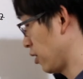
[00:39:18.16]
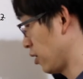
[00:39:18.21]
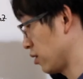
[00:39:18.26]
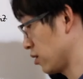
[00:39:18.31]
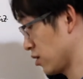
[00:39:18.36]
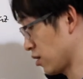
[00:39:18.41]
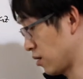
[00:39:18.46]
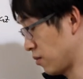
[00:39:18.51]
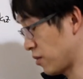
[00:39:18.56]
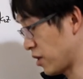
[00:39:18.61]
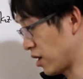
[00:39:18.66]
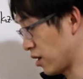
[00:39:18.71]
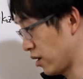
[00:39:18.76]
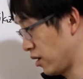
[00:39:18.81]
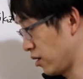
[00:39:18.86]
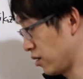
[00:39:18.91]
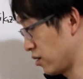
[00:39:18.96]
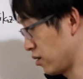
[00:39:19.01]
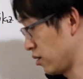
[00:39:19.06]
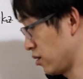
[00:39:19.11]
let's come back
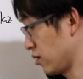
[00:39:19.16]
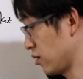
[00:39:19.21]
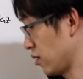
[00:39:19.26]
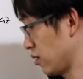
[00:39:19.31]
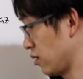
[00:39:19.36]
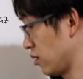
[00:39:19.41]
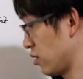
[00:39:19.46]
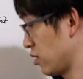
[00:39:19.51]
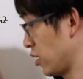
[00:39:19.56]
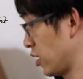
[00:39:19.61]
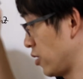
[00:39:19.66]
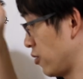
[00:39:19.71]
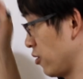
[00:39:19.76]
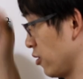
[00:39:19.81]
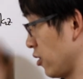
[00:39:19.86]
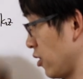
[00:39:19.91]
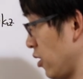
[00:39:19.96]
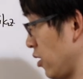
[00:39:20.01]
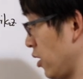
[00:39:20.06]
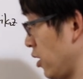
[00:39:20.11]
here. It said the
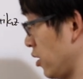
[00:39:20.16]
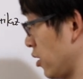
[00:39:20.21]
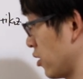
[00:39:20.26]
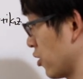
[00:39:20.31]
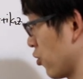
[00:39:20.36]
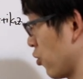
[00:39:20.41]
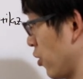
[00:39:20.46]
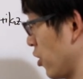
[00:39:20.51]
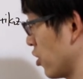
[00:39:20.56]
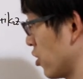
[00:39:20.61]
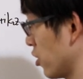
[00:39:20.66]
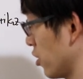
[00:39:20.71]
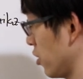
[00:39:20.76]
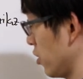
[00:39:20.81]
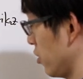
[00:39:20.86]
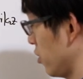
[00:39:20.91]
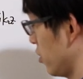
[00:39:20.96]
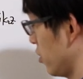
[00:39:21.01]
general nonlinear equation